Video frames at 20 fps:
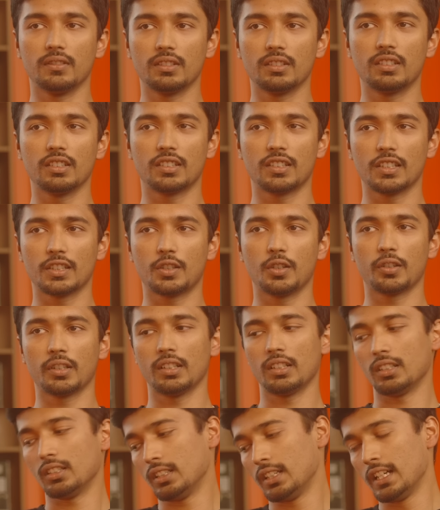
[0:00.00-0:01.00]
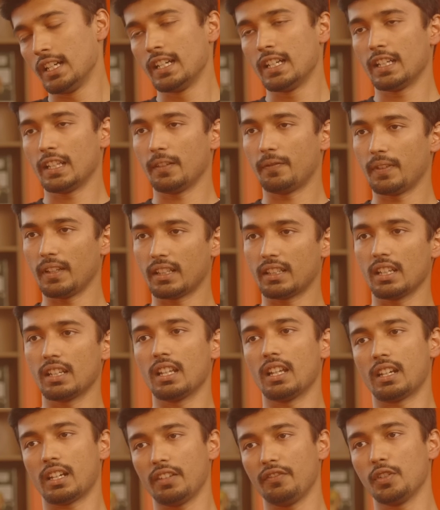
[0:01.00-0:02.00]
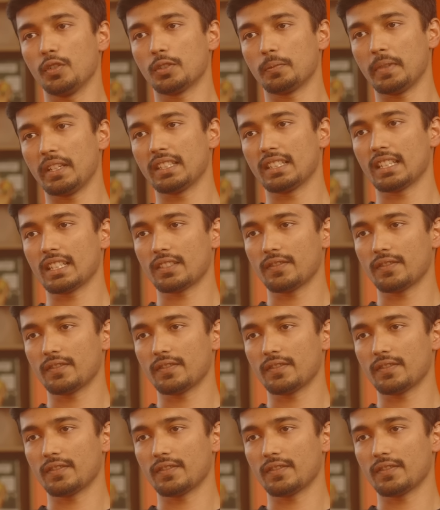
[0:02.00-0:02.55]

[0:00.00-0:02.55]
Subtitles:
this is going to reflect in our review space as